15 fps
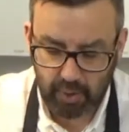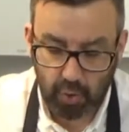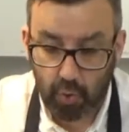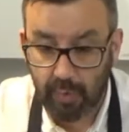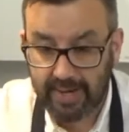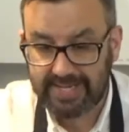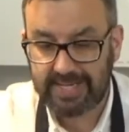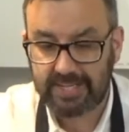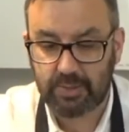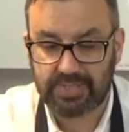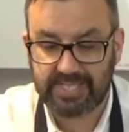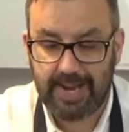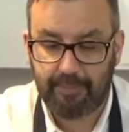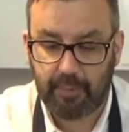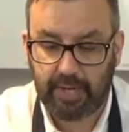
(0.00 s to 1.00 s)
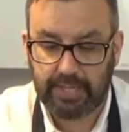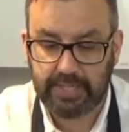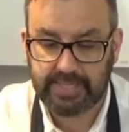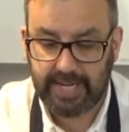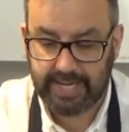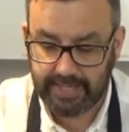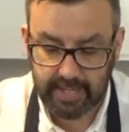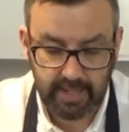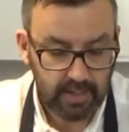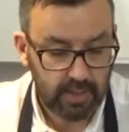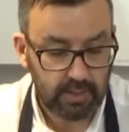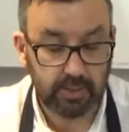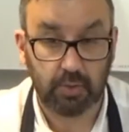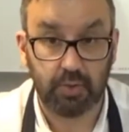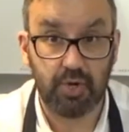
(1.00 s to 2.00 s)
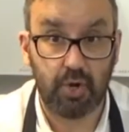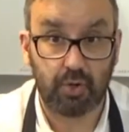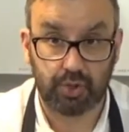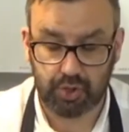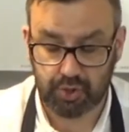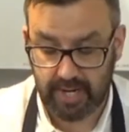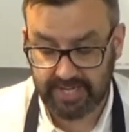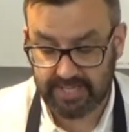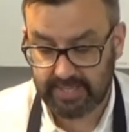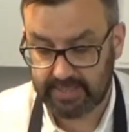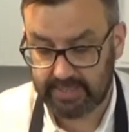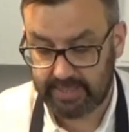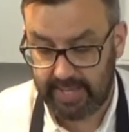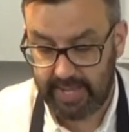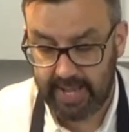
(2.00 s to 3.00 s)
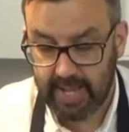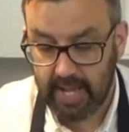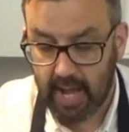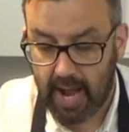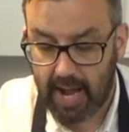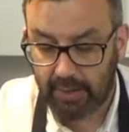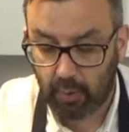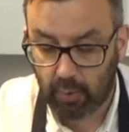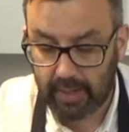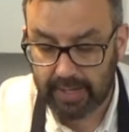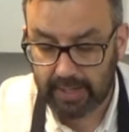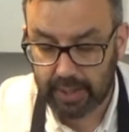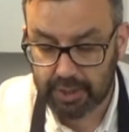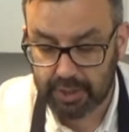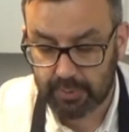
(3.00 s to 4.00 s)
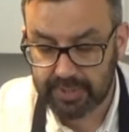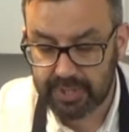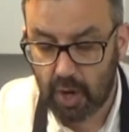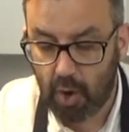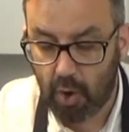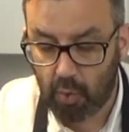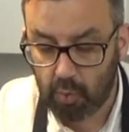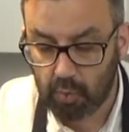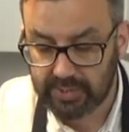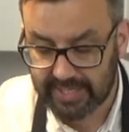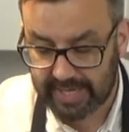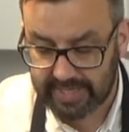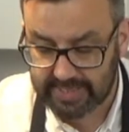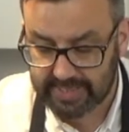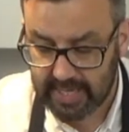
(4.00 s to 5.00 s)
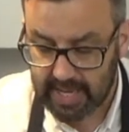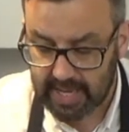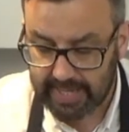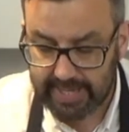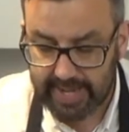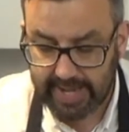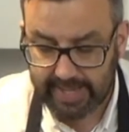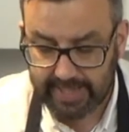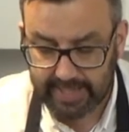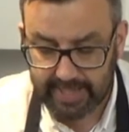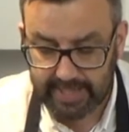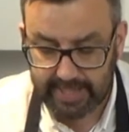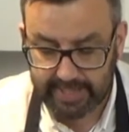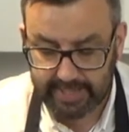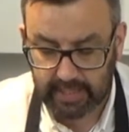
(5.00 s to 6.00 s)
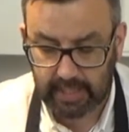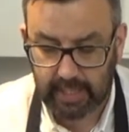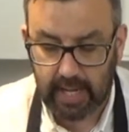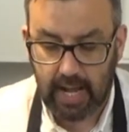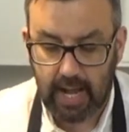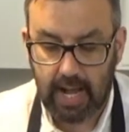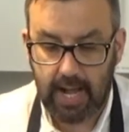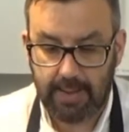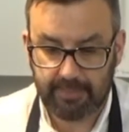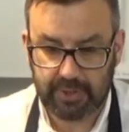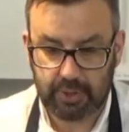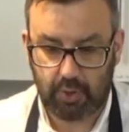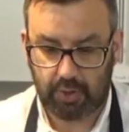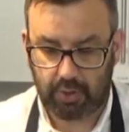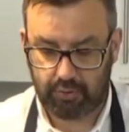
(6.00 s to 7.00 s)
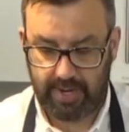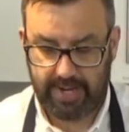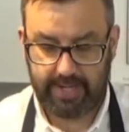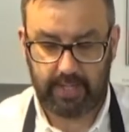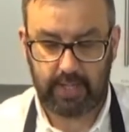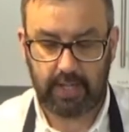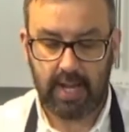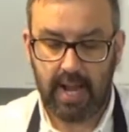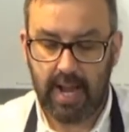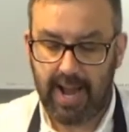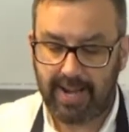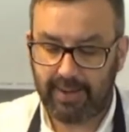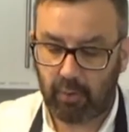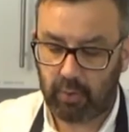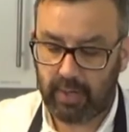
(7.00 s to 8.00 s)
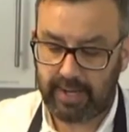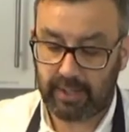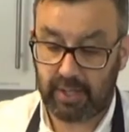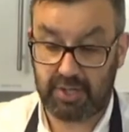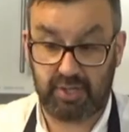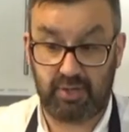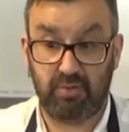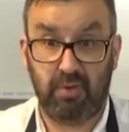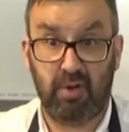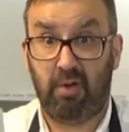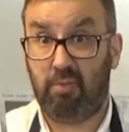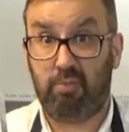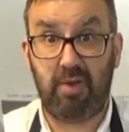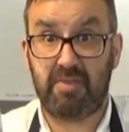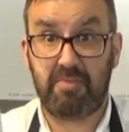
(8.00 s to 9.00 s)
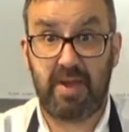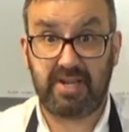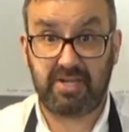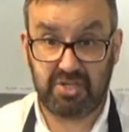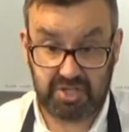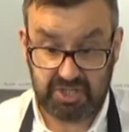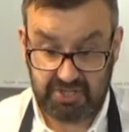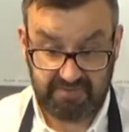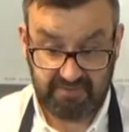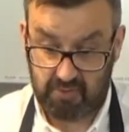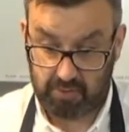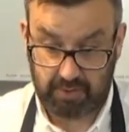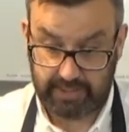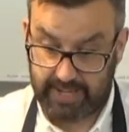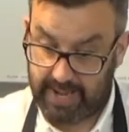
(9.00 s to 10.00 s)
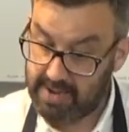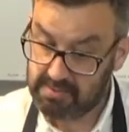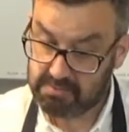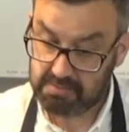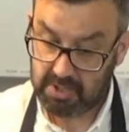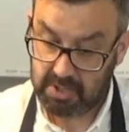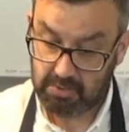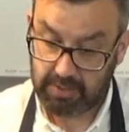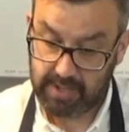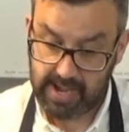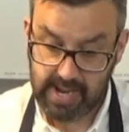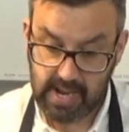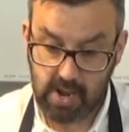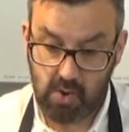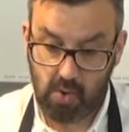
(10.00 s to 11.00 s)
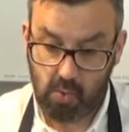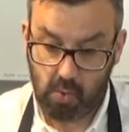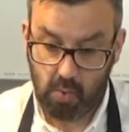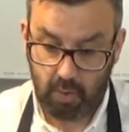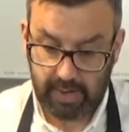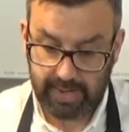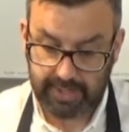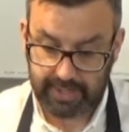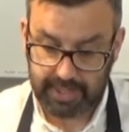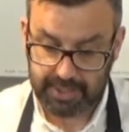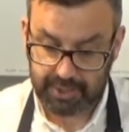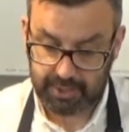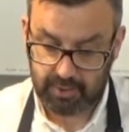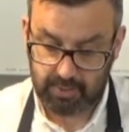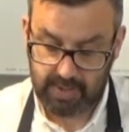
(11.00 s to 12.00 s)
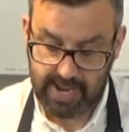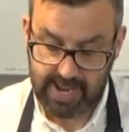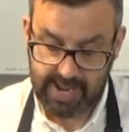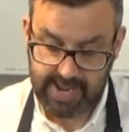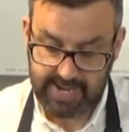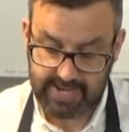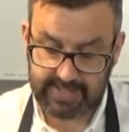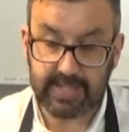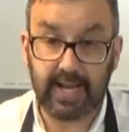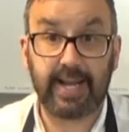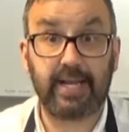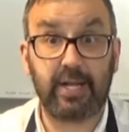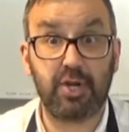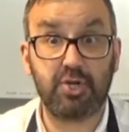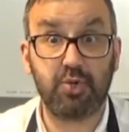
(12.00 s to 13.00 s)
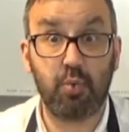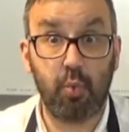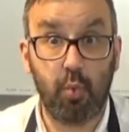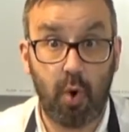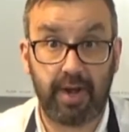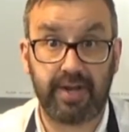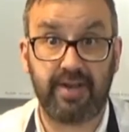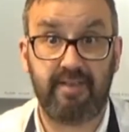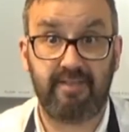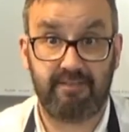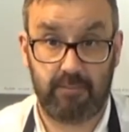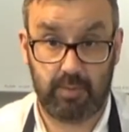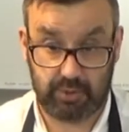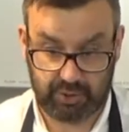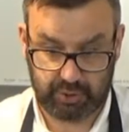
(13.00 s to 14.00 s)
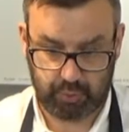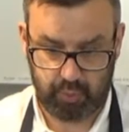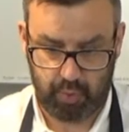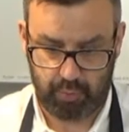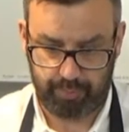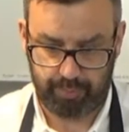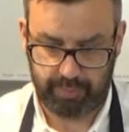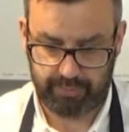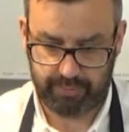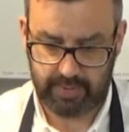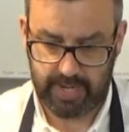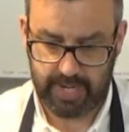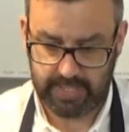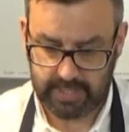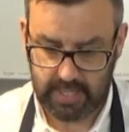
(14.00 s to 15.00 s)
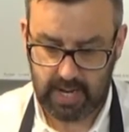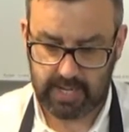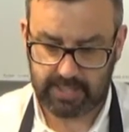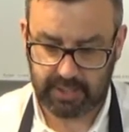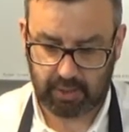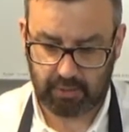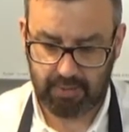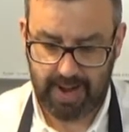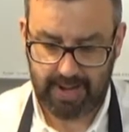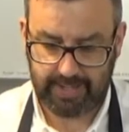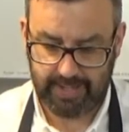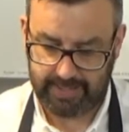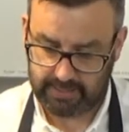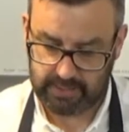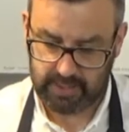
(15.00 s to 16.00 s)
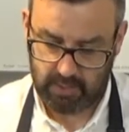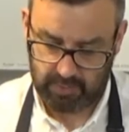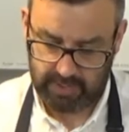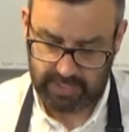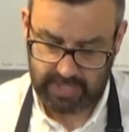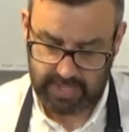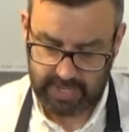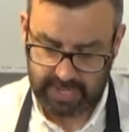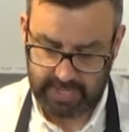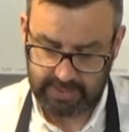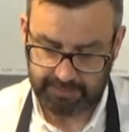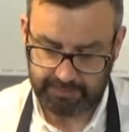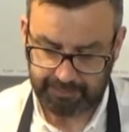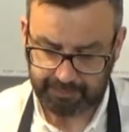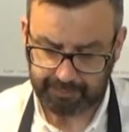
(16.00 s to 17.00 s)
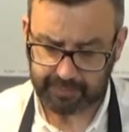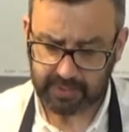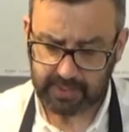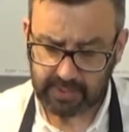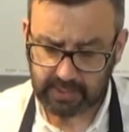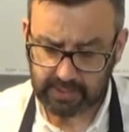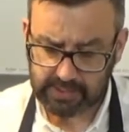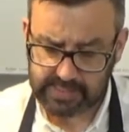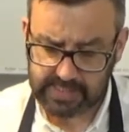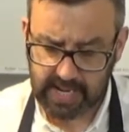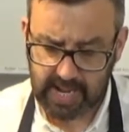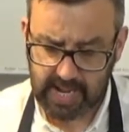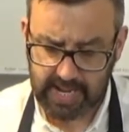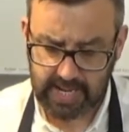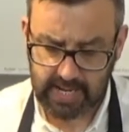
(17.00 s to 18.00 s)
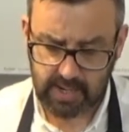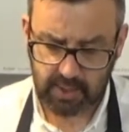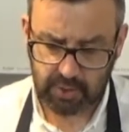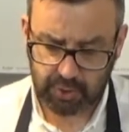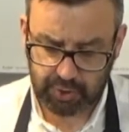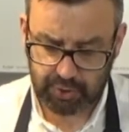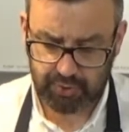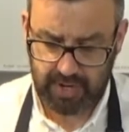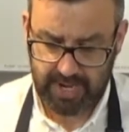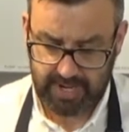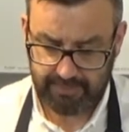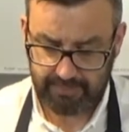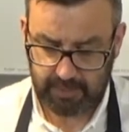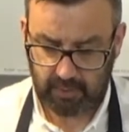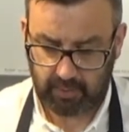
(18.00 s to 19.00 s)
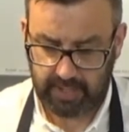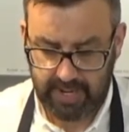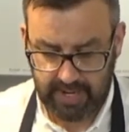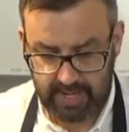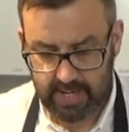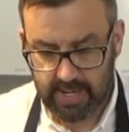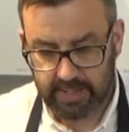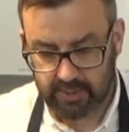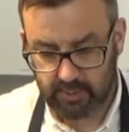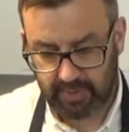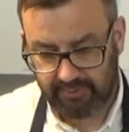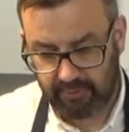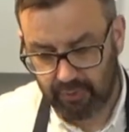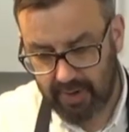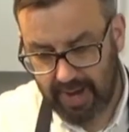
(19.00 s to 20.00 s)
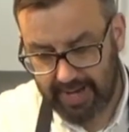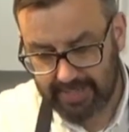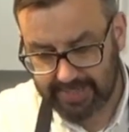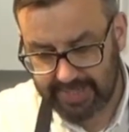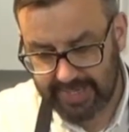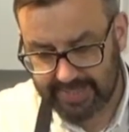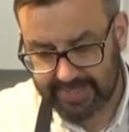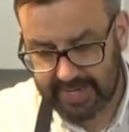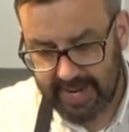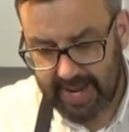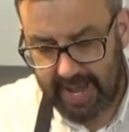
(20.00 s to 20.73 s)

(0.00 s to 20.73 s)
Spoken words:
Always into a separate container, so not straight into there. And all I'm going to do is hold it like a little sort of cradle. And all I'm going to do with my dirty fork again, okay, all I'm going to do is I'm going to do 1 swoop, right, to crack it. So in, die, tree. Okay, so I cracked it.